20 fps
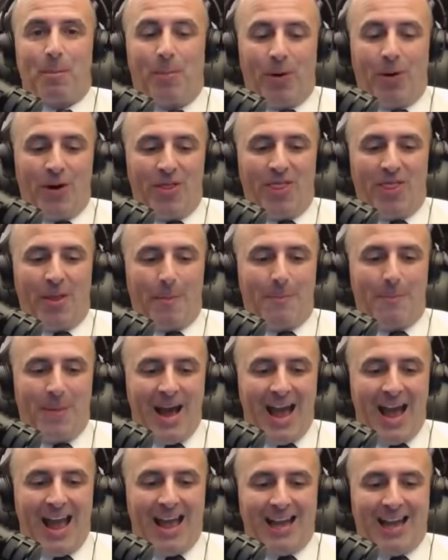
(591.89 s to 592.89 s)
put the
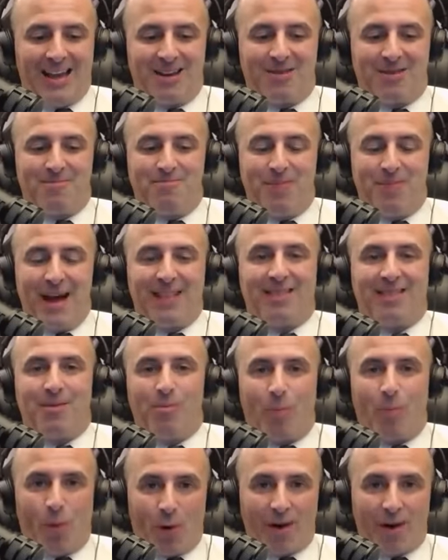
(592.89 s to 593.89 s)
bank, bet the
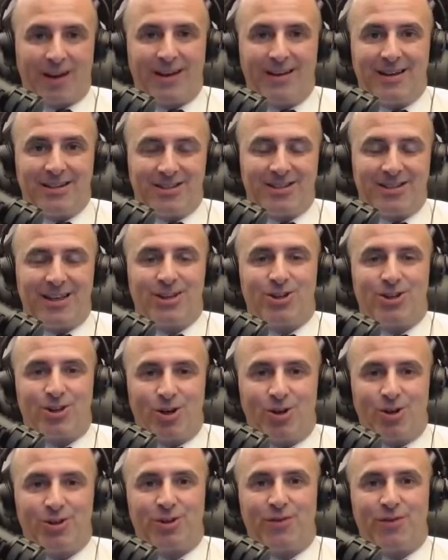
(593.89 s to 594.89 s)
mortgage that
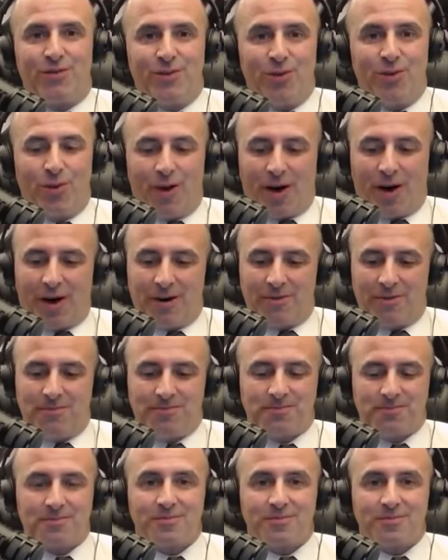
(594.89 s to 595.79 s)
Josef Newgarden